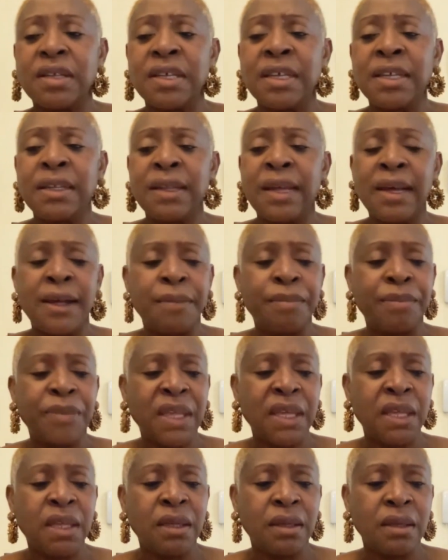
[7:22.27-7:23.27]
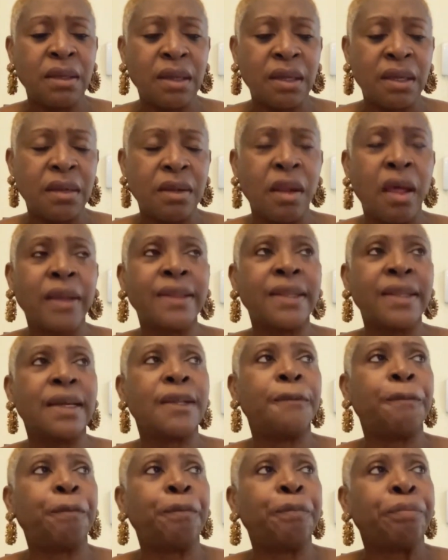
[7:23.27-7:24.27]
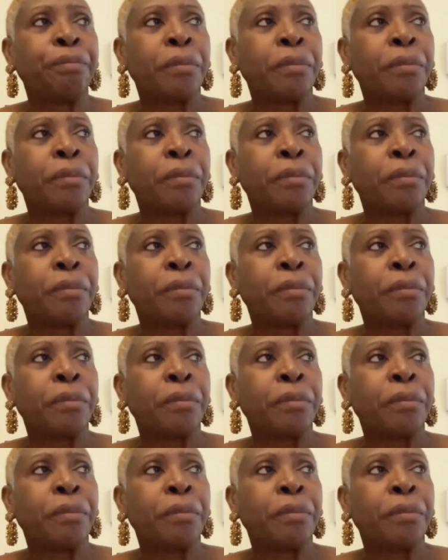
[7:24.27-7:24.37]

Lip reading: in London.